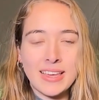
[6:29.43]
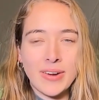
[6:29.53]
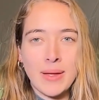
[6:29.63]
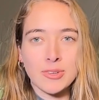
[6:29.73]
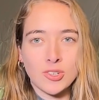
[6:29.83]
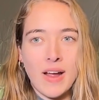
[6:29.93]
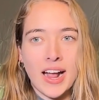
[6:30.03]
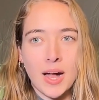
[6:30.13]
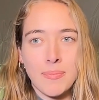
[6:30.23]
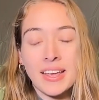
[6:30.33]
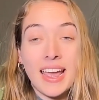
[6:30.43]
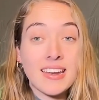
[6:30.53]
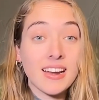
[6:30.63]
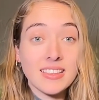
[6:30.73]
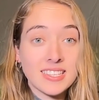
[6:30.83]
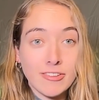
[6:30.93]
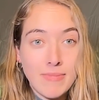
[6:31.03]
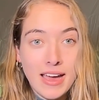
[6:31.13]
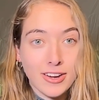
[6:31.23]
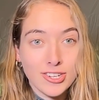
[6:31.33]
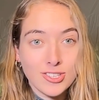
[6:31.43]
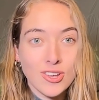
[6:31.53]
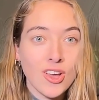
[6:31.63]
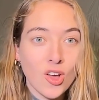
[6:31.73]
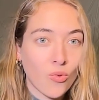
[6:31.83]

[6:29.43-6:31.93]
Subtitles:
that they were able to rack up. And again, none of this stuff matters.